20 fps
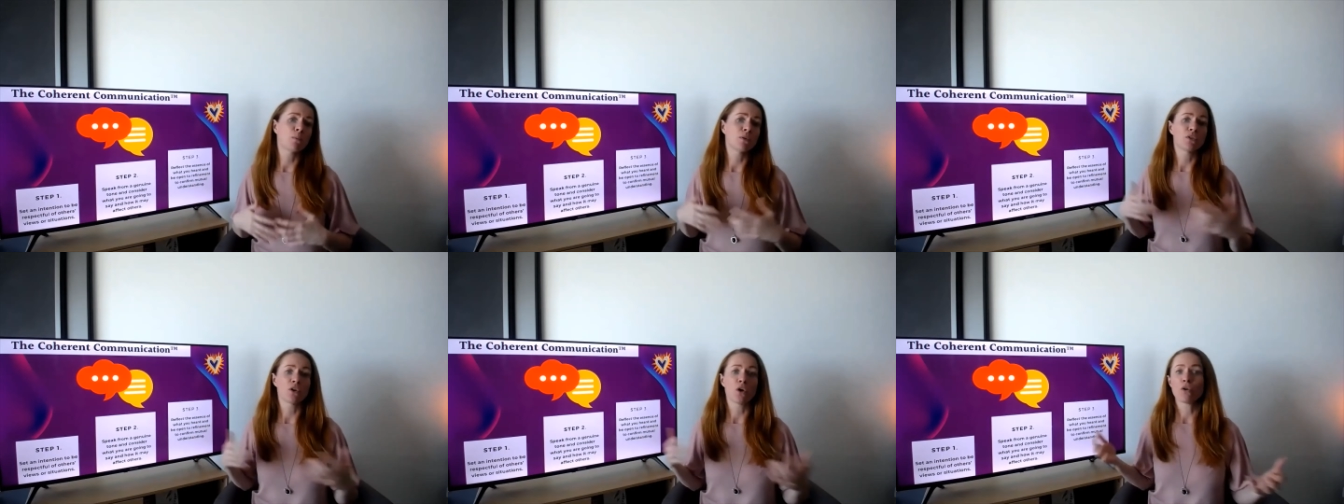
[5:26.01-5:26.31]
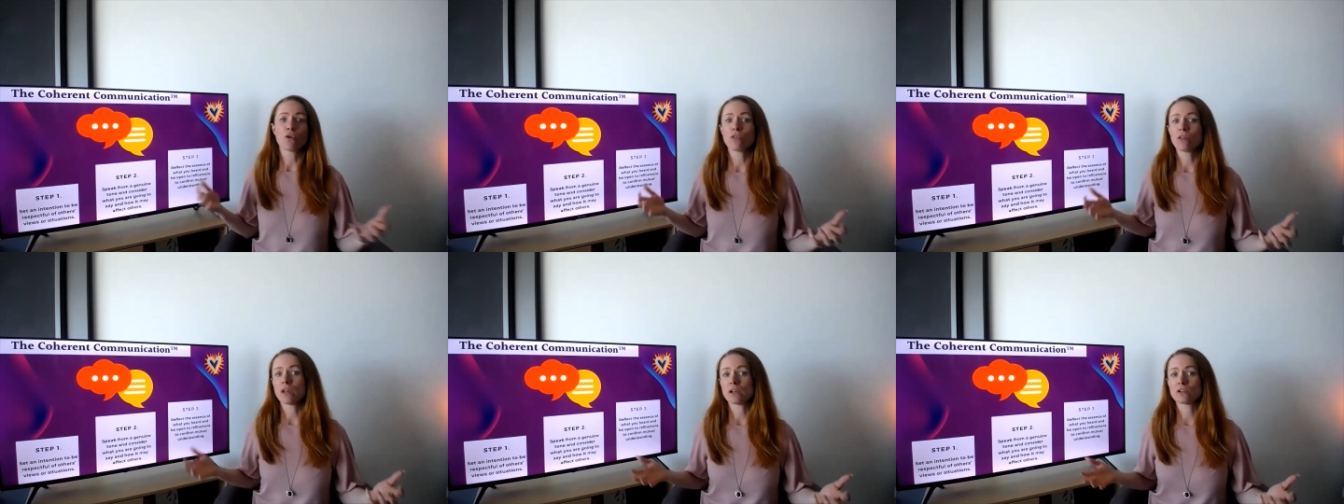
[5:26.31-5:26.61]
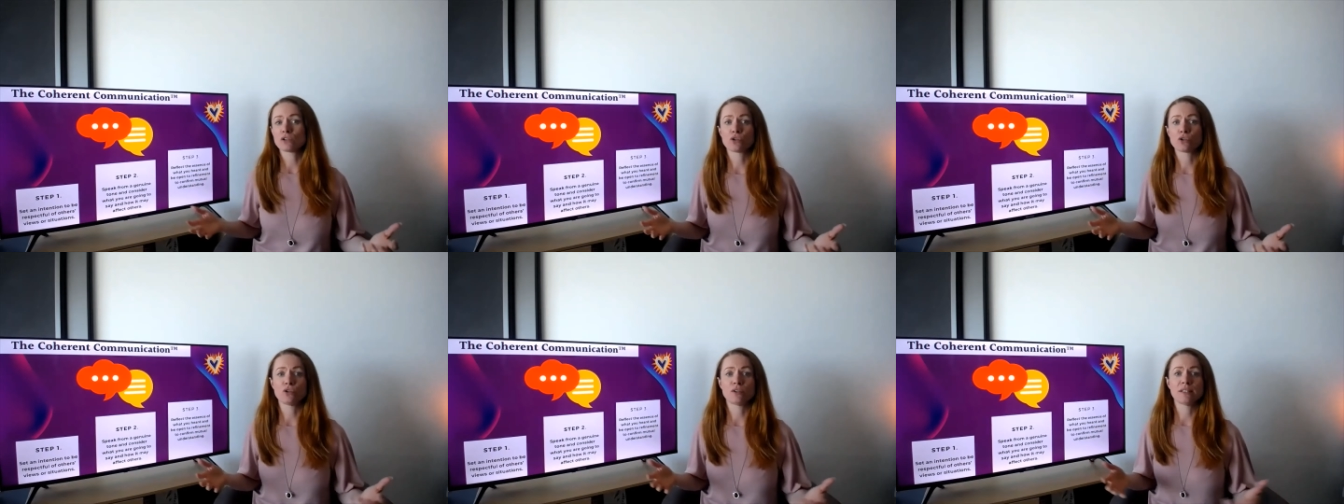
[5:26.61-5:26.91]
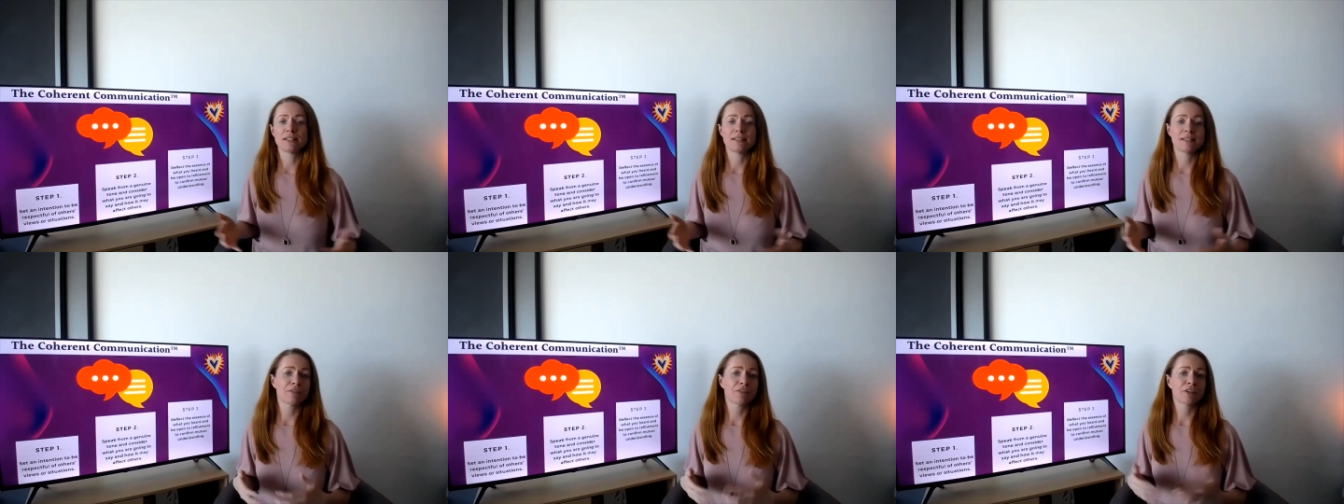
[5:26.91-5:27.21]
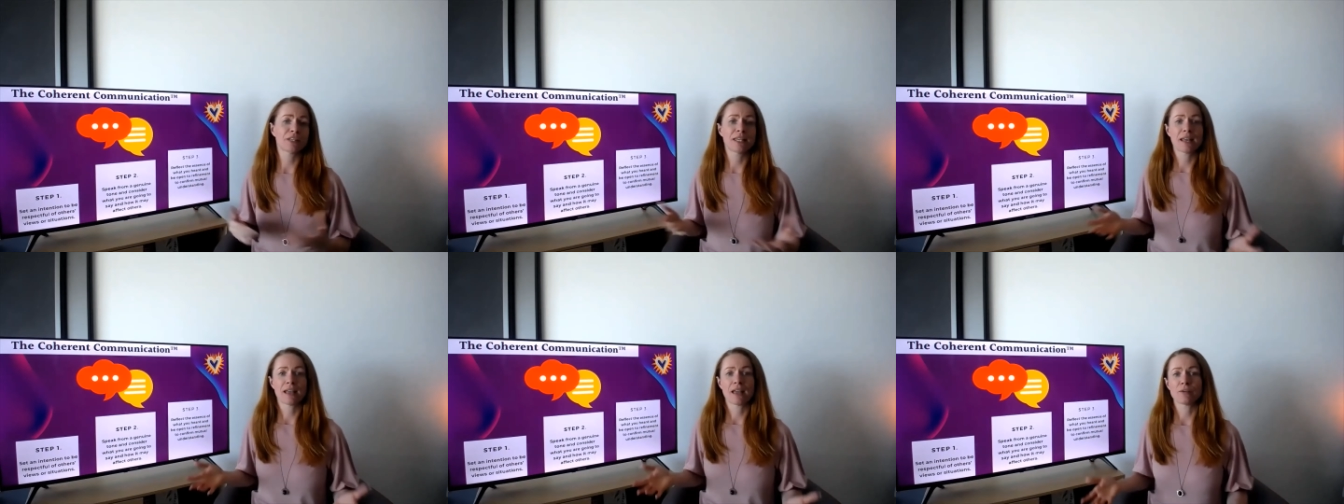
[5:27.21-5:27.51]
with all the excuses and
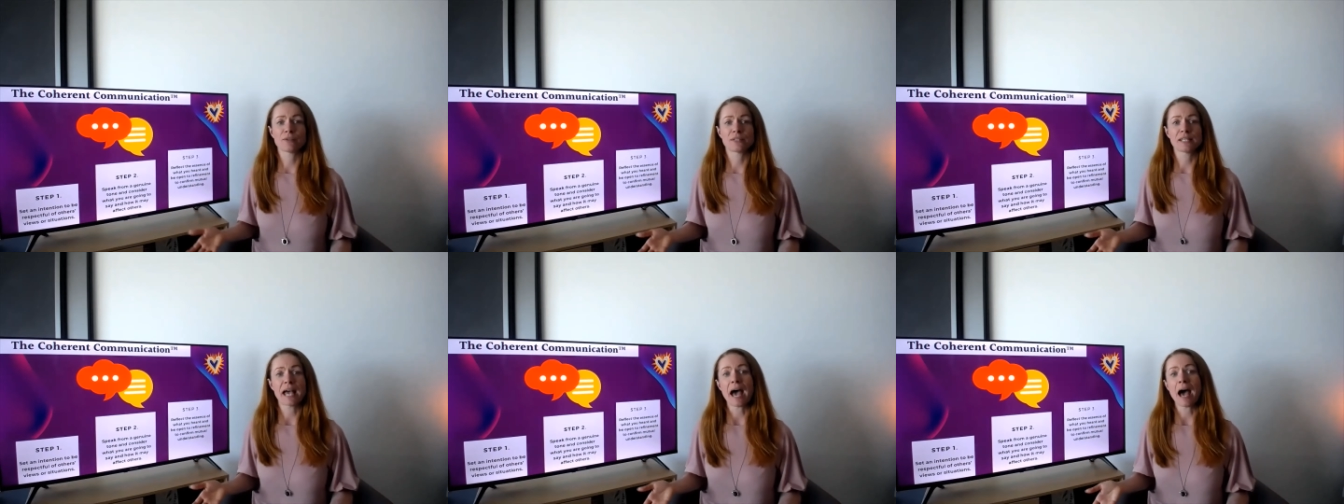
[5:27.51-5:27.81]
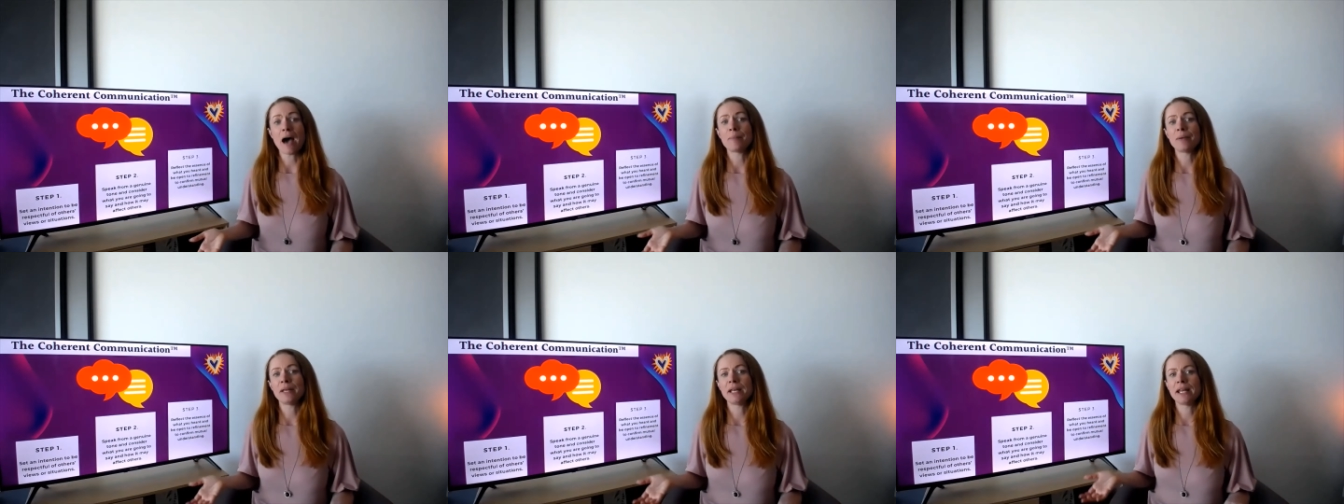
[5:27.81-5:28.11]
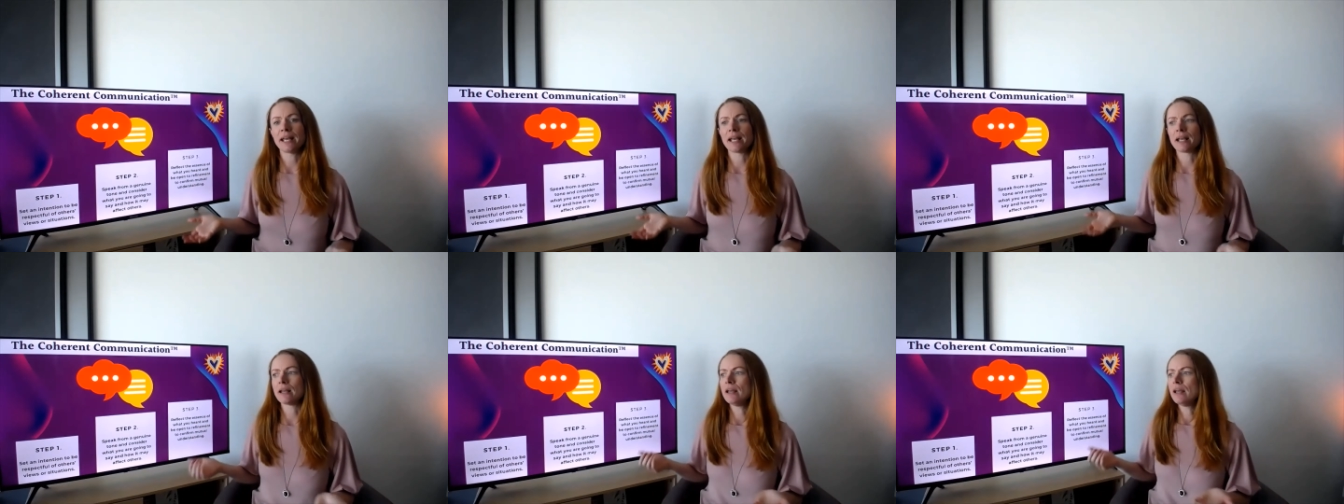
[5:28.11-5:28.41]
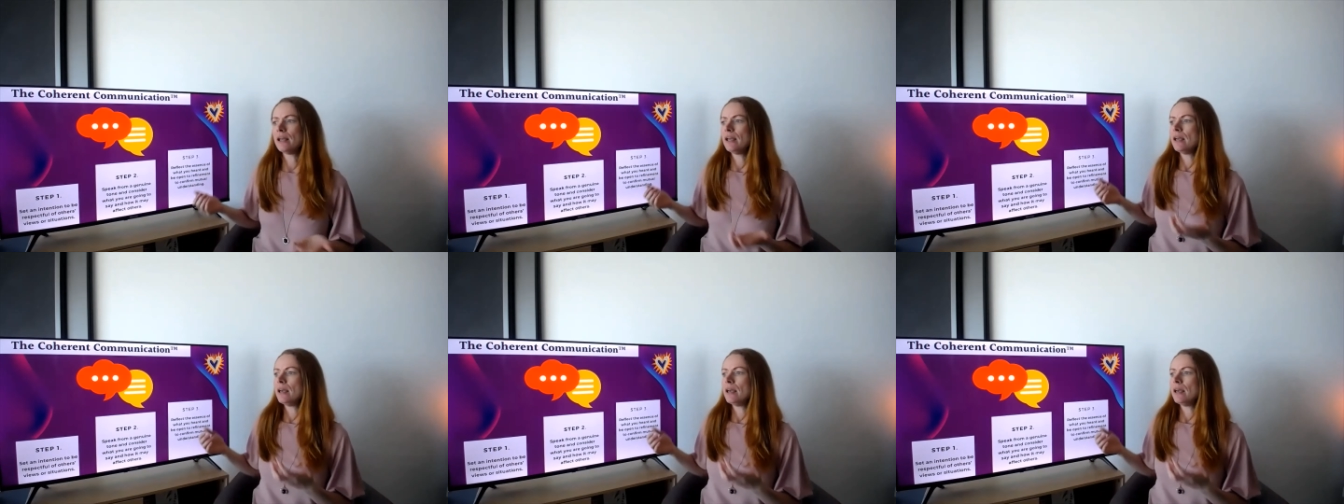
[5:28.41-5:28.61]
everything else happening,